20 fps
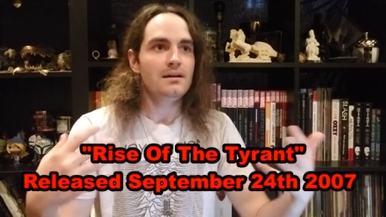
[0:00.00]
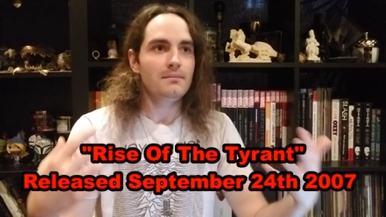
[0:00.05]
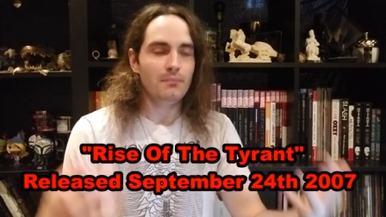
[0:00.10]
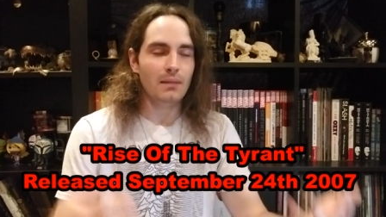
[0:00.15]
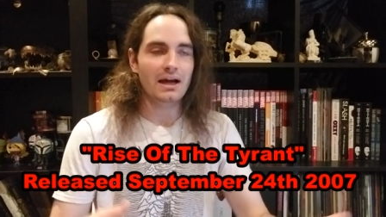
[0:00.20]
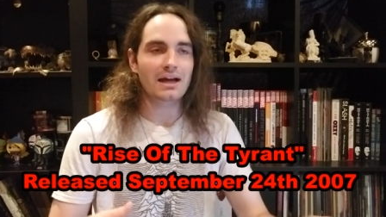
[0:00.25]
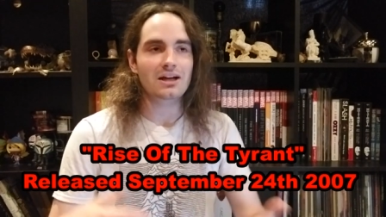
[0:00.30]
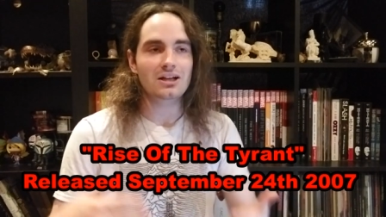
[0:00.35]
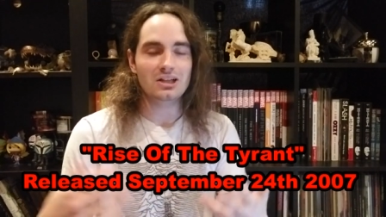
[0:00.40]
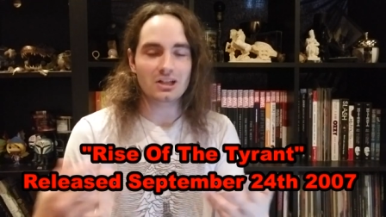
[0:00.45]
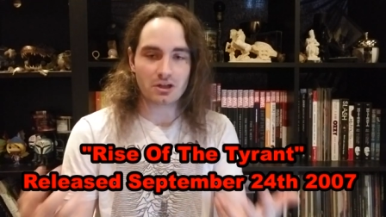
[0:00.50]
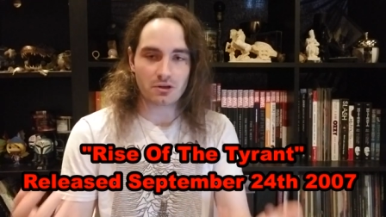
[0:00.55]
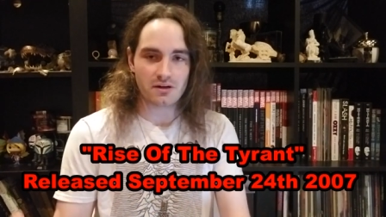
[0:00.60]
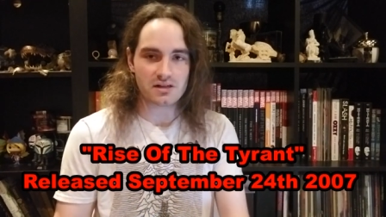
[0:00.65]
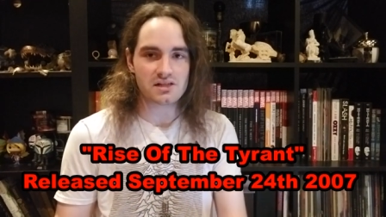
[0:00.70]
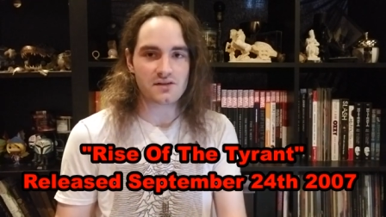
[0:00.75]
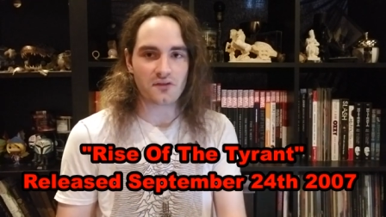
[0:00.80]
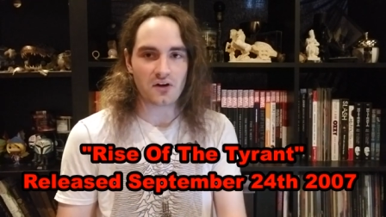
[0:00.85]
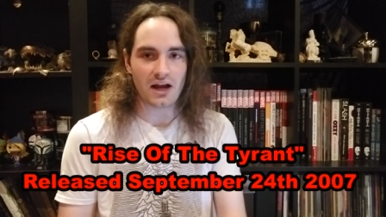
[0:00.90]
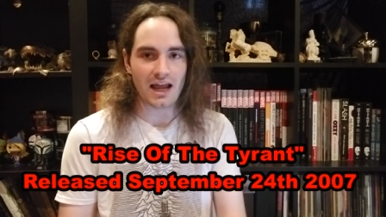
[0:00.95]
Michael and
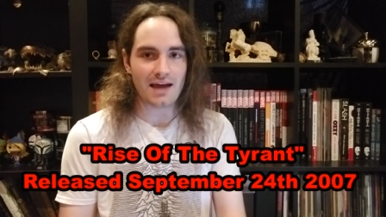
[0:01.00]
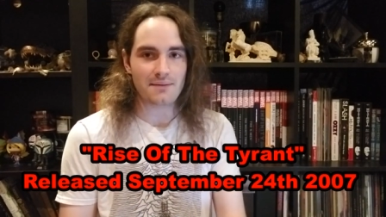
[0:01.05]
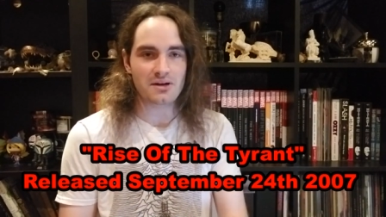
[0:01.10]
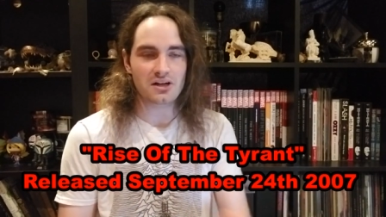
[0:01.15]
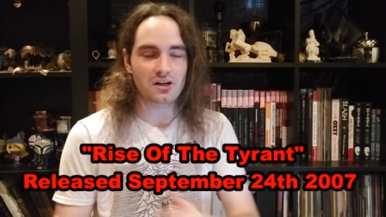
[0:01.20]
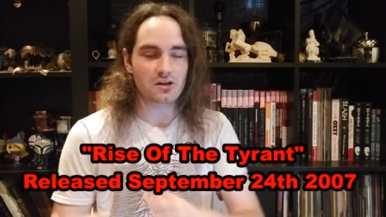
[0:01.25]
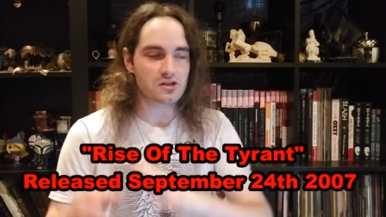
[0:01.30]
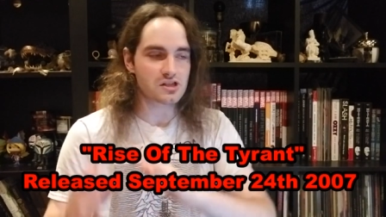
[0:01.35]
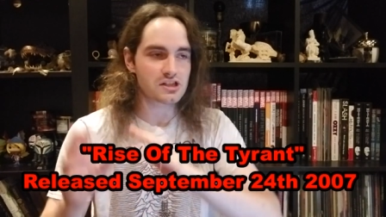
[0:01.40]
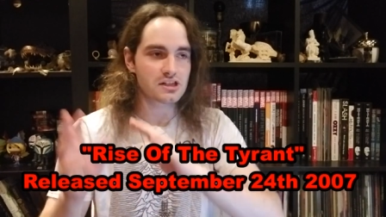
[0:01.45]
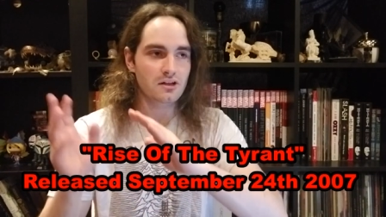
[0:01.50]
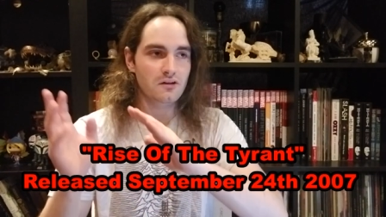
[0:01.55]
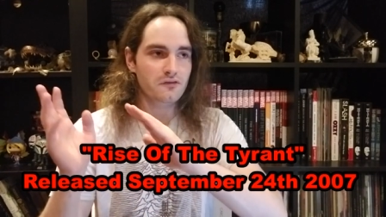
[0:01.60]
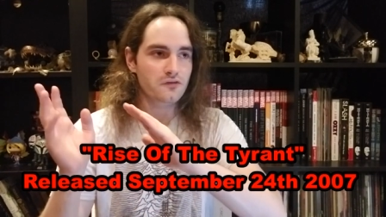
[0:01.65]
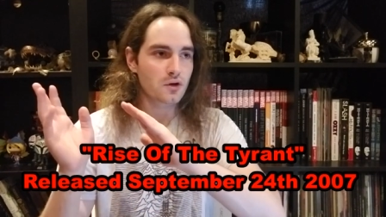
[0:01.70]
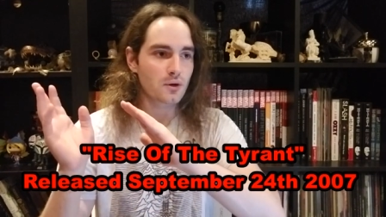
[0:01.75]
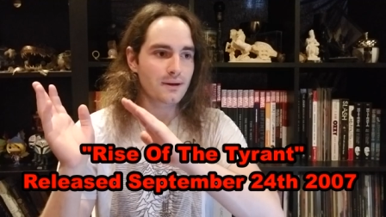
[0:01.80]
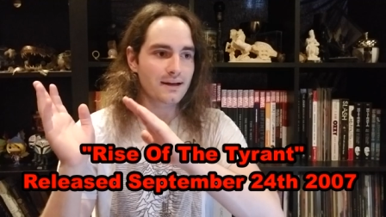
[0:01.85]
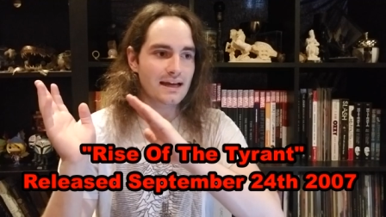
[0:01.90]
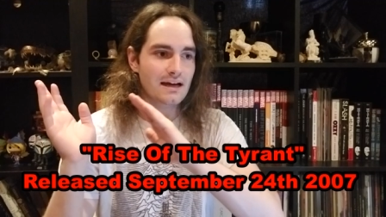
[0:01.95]
Christopher Amott are still
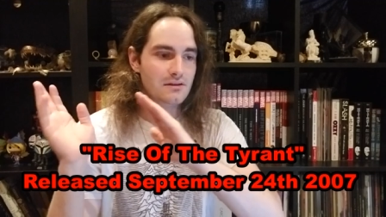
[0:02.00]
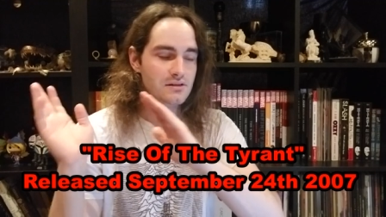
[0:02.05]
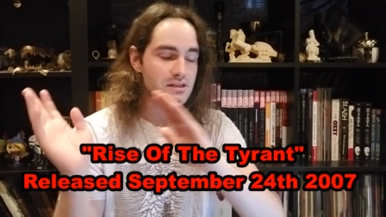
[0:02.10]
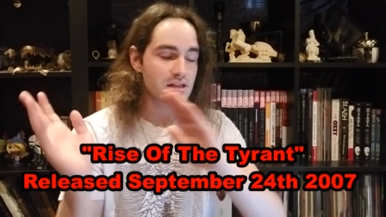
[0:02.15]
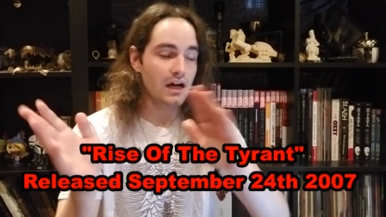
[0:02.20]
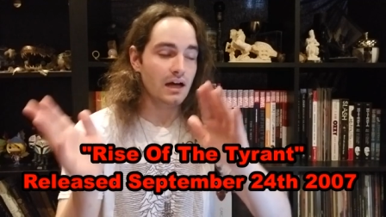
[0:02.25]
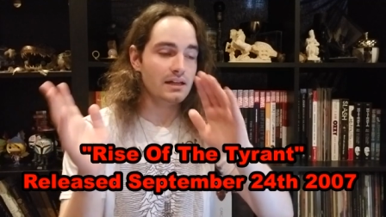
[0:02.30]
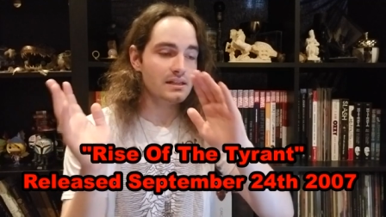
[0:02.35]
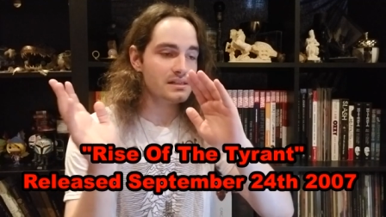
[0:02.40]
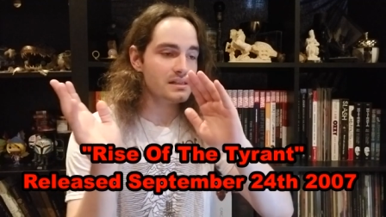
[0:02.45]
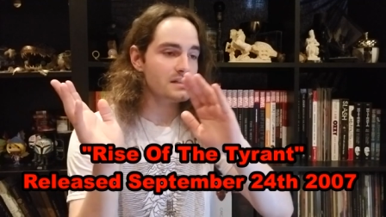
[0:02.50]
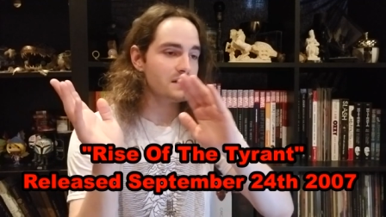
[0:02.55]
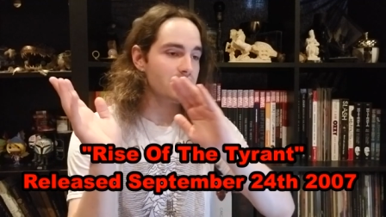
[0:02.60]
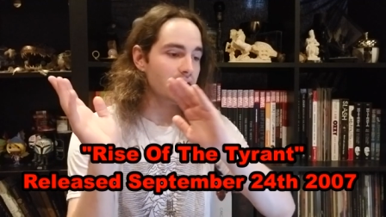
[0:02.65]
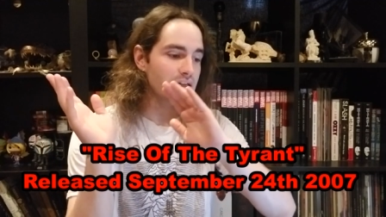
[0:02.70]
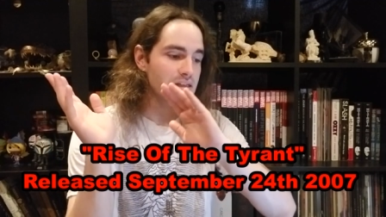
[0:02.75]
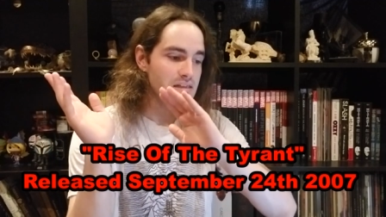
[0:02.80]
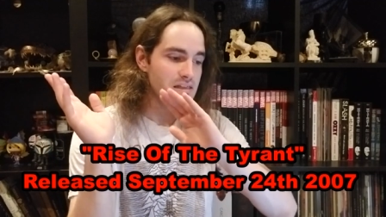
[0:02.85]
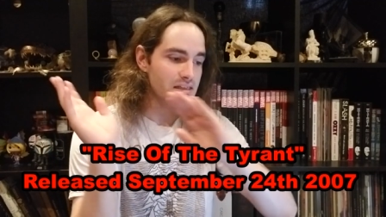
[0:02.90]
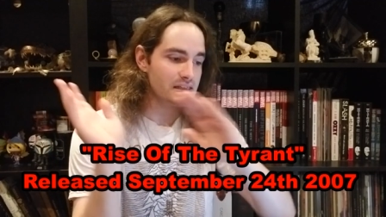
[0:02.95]
throwing out tons and
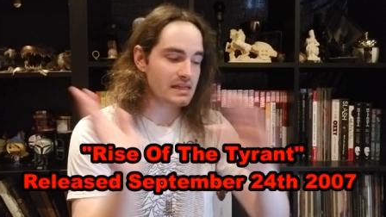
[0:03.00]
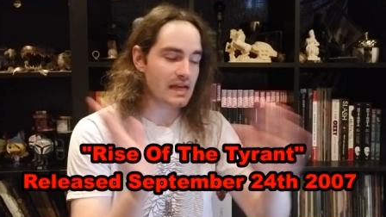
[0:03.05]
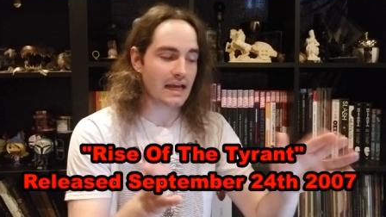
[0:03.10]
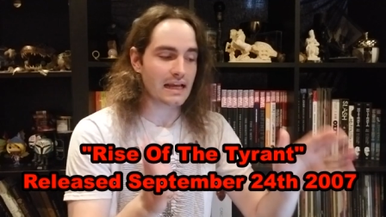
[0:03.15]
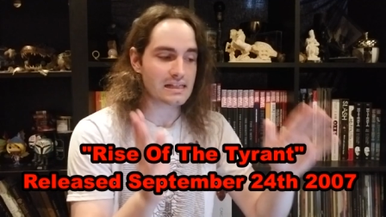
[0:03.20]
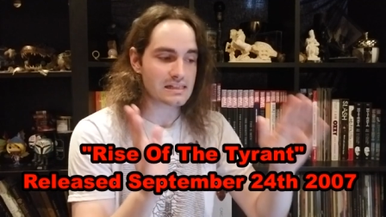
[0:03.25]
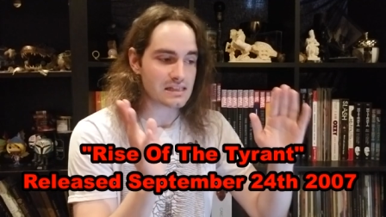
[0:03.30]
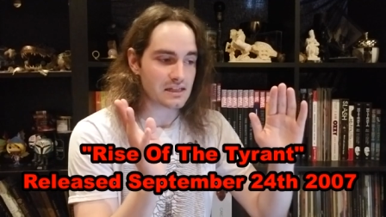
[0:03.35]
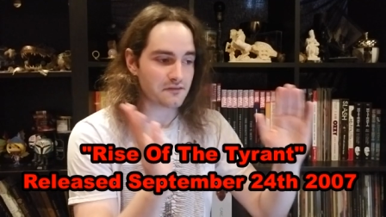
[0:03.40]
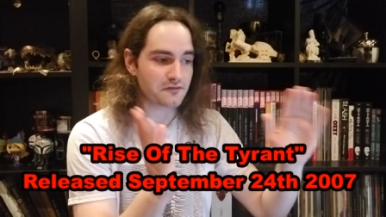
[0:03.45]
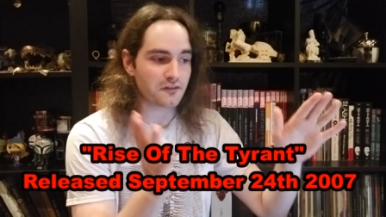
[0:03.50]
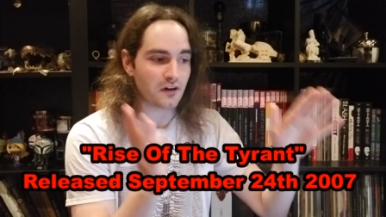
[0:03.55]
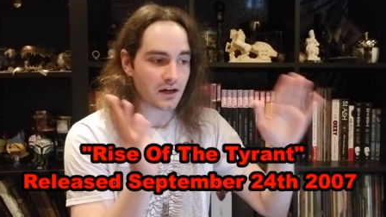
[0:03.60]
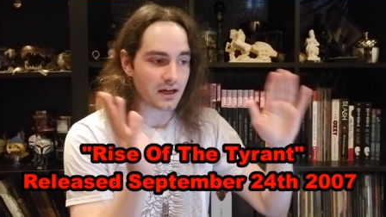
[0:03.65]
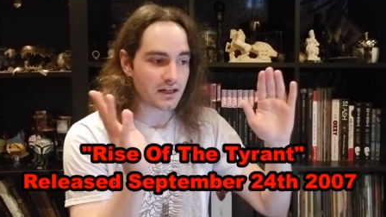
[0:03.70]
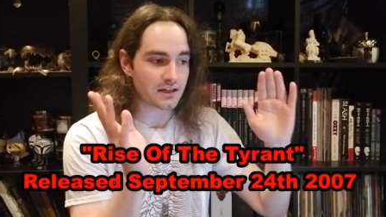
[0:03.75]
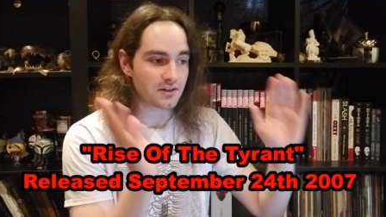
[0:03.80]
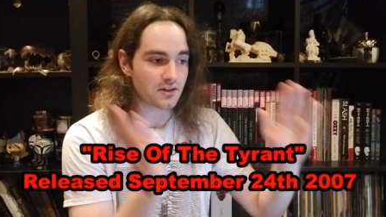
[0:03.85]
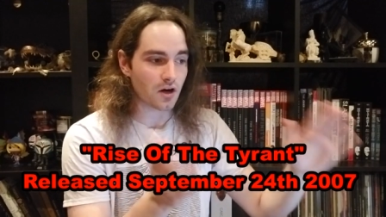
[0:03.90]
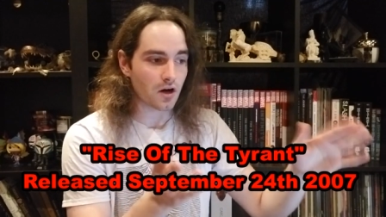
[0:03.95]
tons of tasty
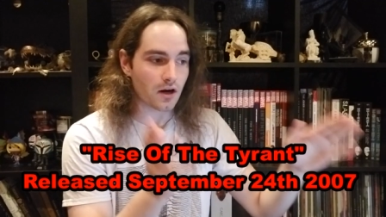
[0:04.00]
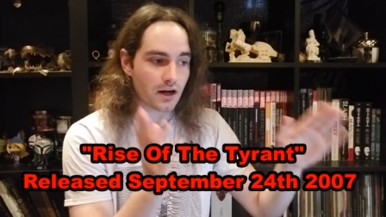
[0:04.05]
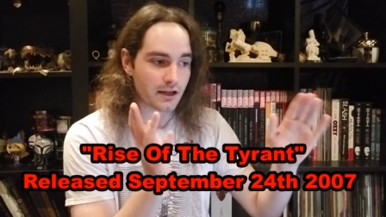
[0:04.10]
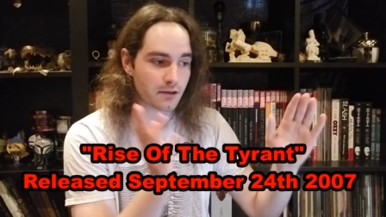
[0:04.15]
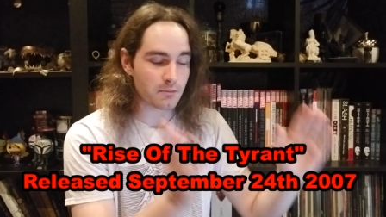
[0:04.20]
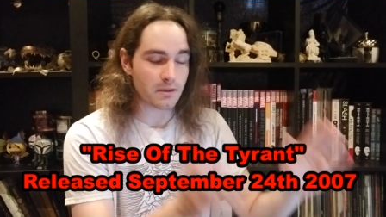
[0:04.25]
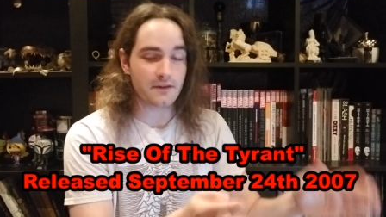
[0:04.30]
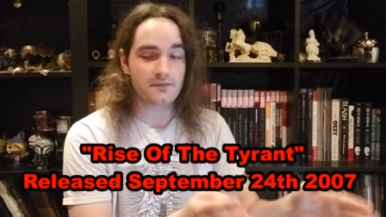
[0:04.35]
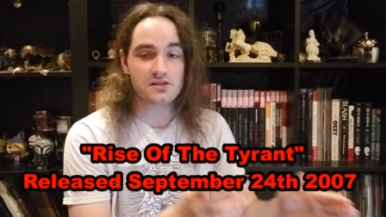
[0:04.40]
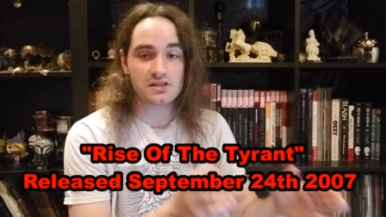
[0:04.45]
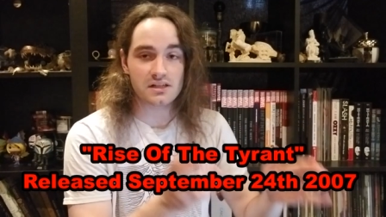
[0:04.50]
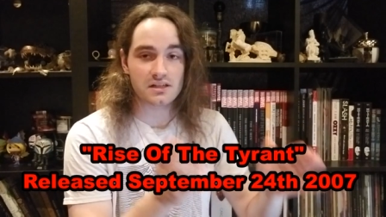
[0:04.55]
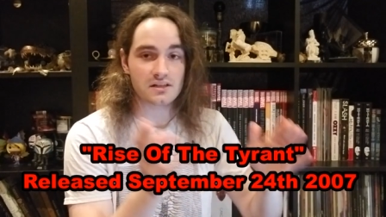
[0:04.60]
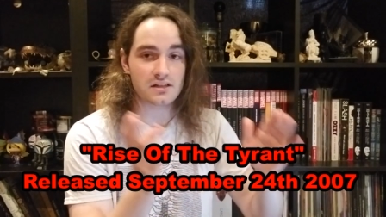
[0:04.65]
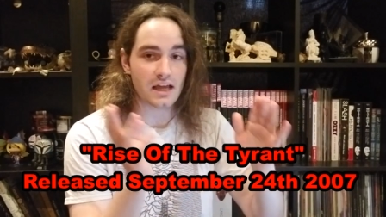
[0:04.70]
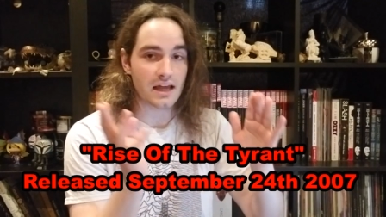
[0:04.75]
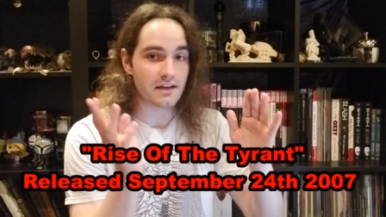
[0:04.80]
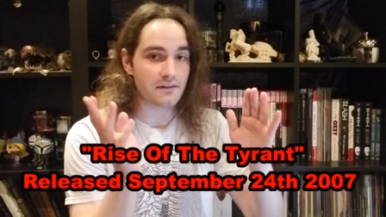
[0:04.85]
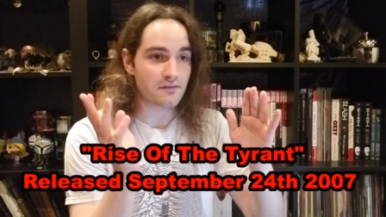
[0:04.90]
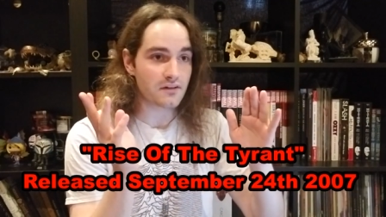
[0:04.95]
fucking gnarly riffs and,
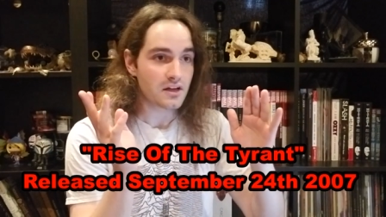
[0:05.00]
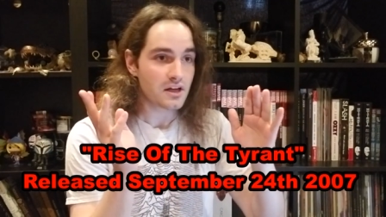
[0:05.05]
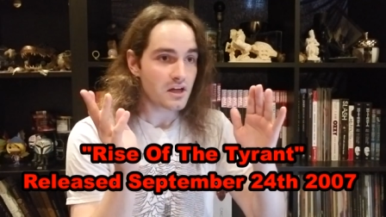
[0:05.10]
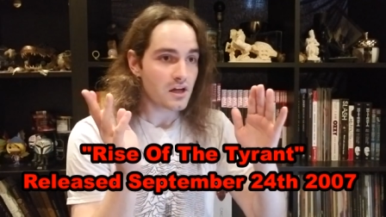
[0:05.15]
and